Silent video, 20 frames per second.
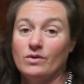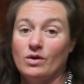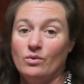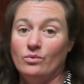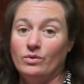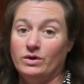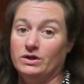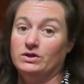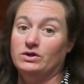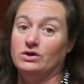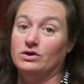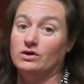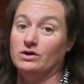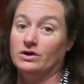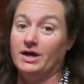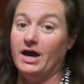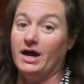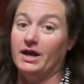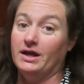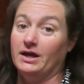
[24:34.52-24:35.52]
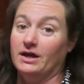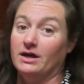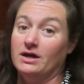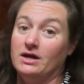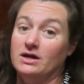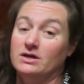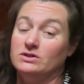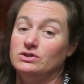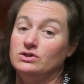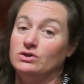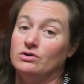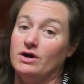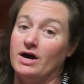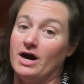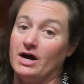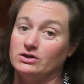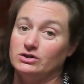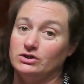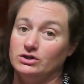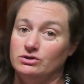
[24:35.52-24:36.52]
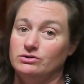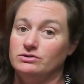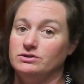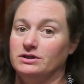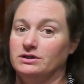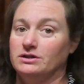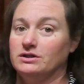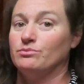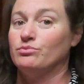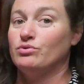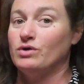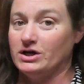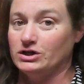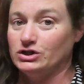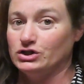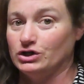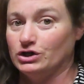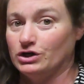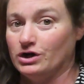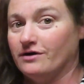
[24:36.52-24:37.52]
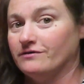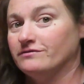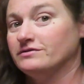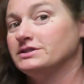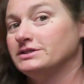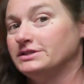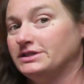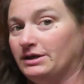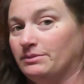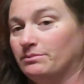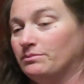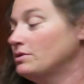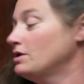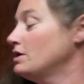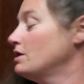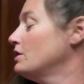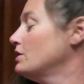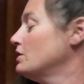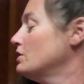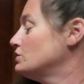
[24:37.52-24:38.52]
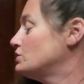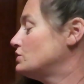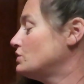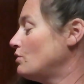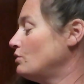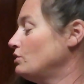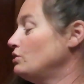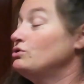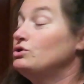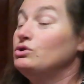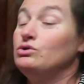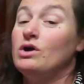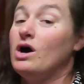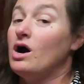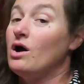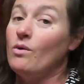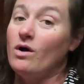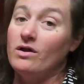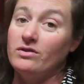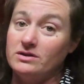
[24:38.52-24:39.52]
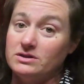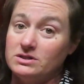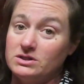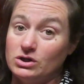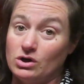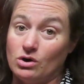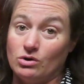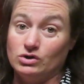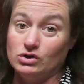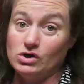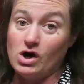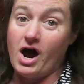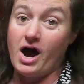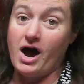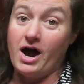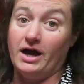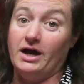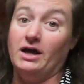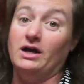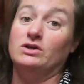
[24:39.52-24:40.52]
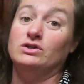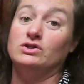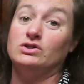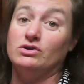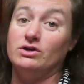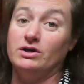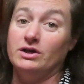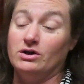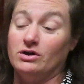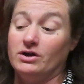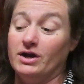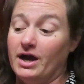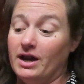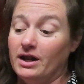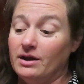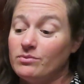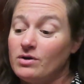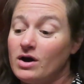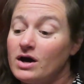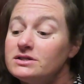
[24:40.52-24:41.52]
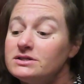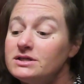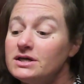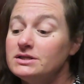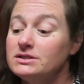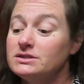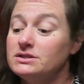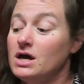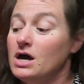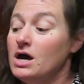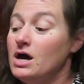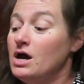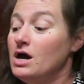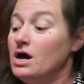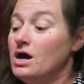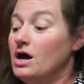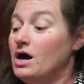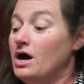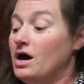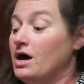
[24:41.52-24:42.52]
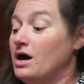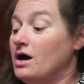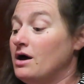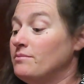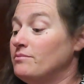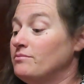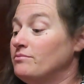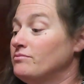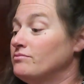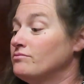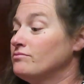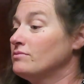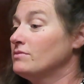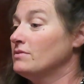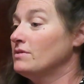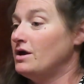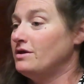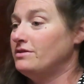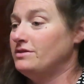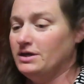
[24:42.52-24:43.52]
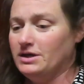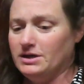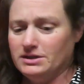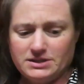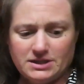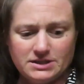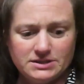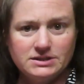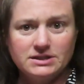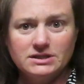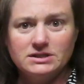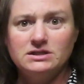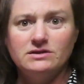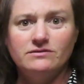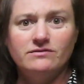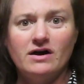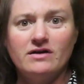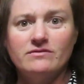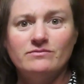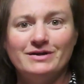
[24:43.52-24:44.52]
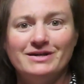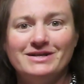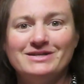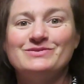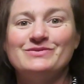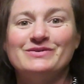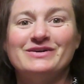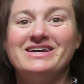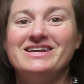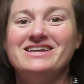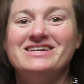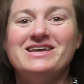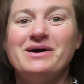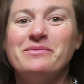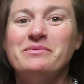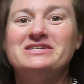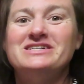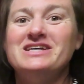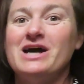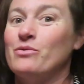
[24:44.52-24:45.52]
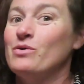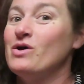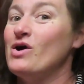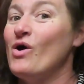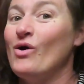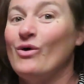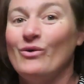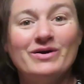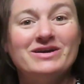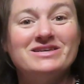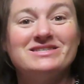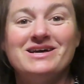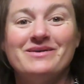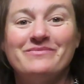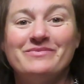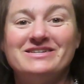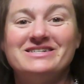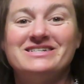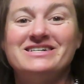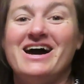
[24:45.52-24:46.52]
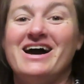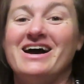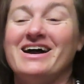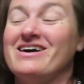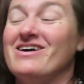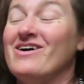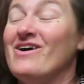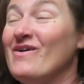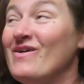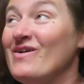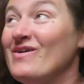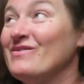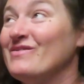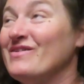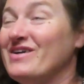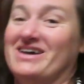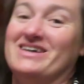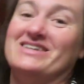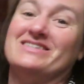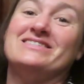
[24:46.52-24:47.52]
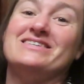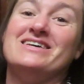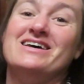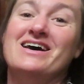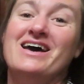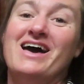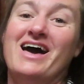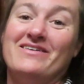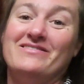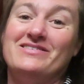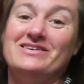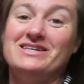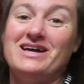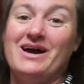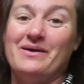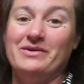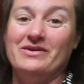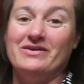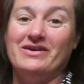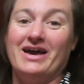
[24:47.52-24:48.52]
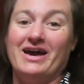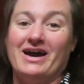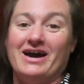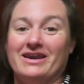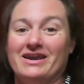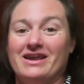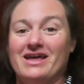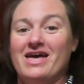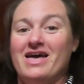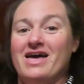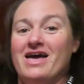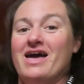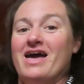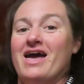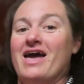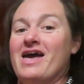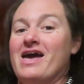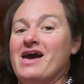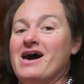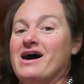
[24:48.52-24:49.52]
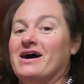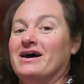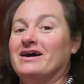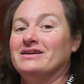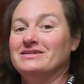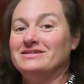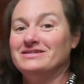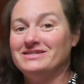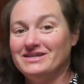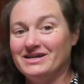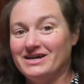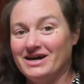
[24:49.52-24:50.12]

when you're canning, is you're actually using the pressure of steam. So you do not want this to go dry during your canning process. I think it said 65 minutes. We're gonna double check. We always double check, always, every time you can. And